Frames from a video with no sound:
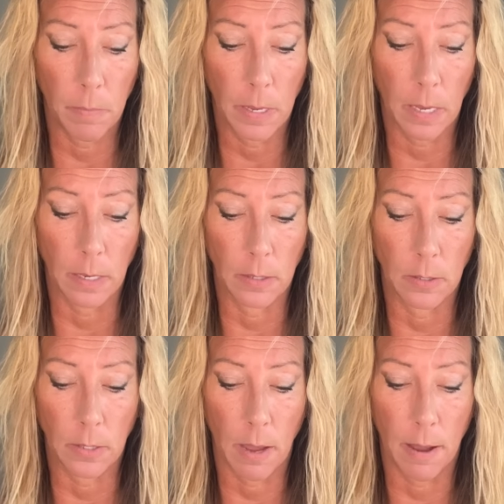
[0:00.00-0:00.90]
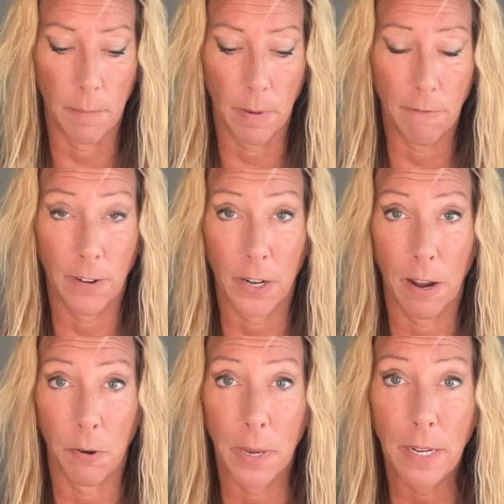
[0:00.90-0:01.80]
because I figured
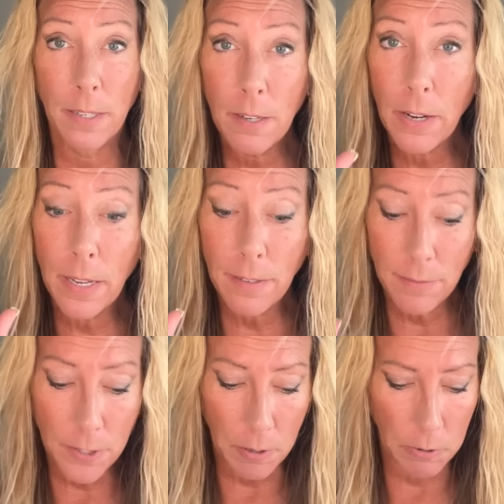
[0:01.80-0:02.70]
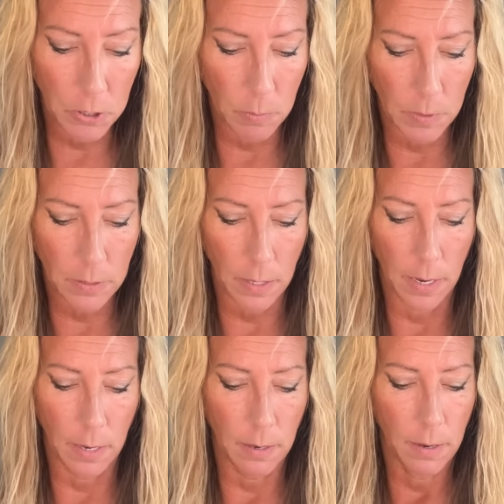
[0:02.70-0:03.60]
out a way to do it. So I was super
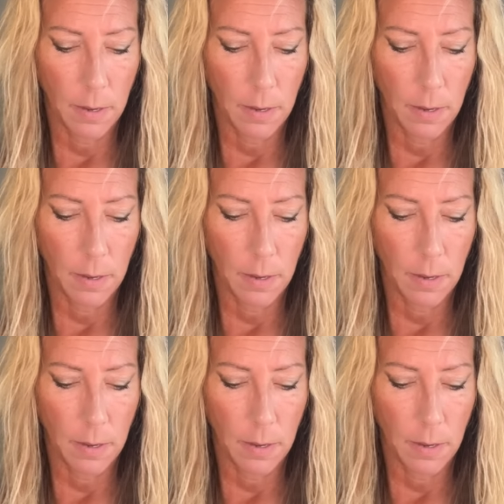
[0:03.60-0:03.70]
excited.